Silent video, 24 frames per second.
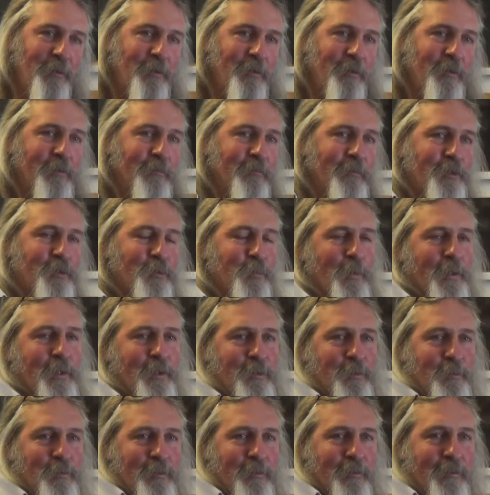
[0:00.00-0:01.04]
girl or a
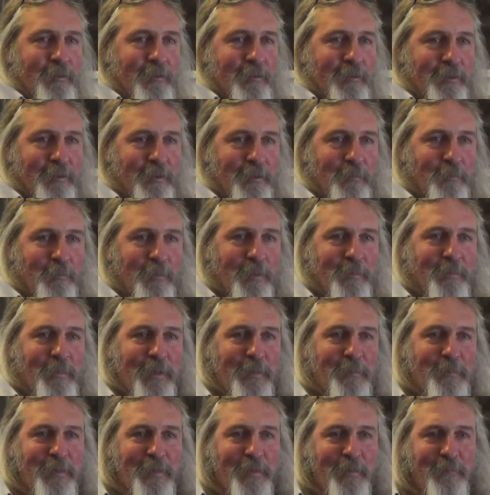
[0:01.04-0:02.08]
twenty-two-year-old girl. One
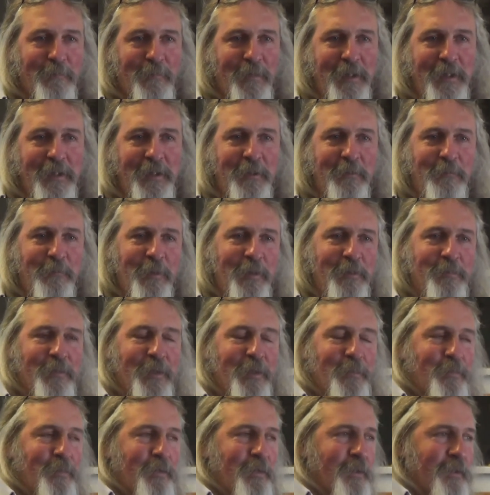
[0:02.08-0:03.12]
might be a minor, one
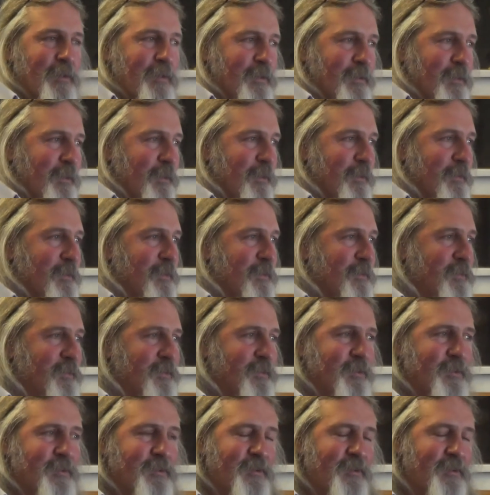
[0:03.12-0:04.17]
might be an adult.
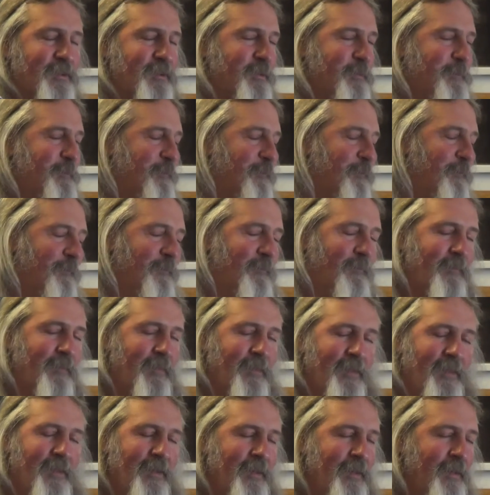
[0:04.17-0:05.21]
This
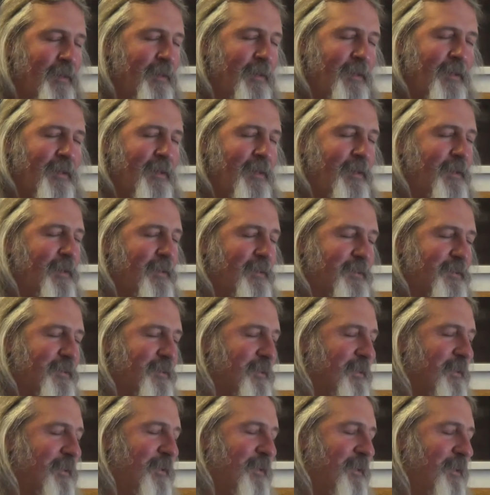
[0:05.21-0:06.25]
is,
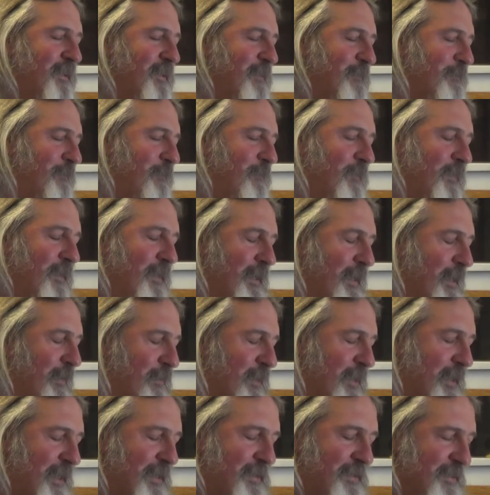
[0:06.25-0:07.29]
it,
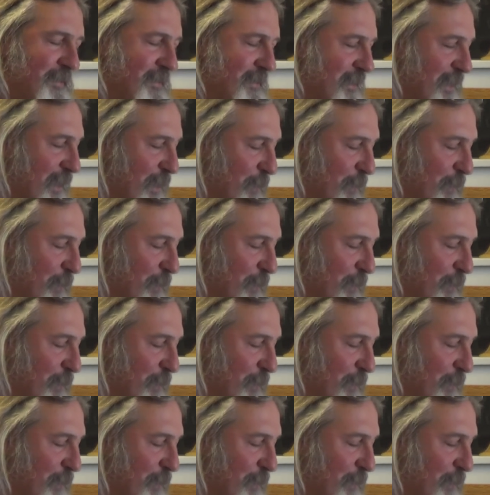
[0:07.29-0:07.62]
every case is the